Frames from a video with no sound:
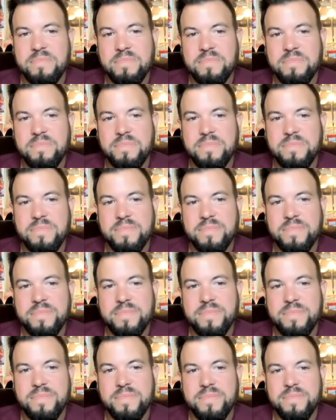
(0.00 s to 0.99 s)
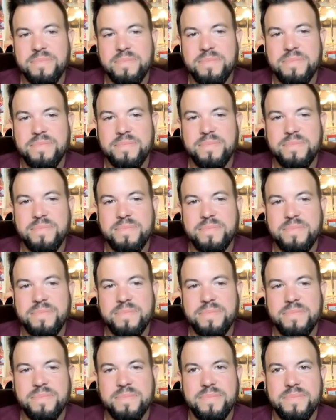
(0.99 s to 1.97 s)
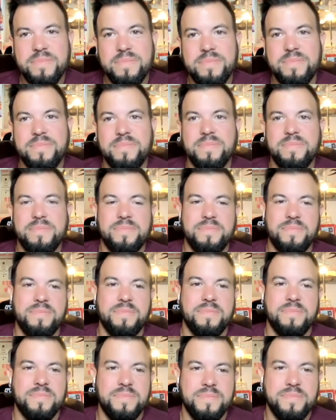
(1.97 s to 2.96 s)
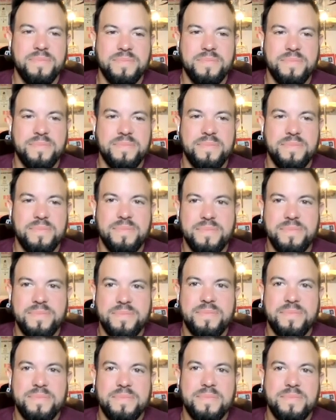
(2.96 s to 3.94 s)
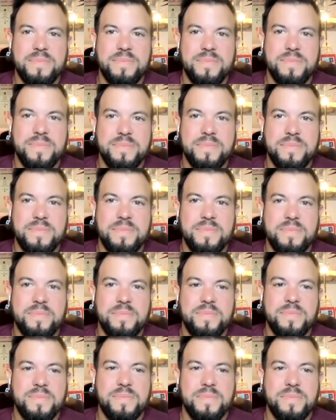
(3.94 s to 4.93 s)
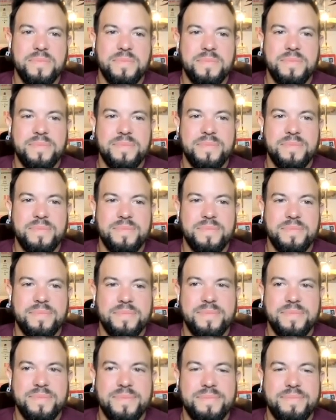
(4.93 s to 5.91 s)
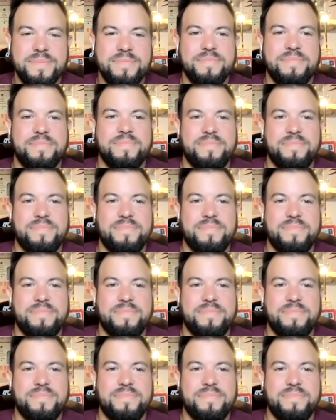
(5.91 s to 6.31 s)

[no speech]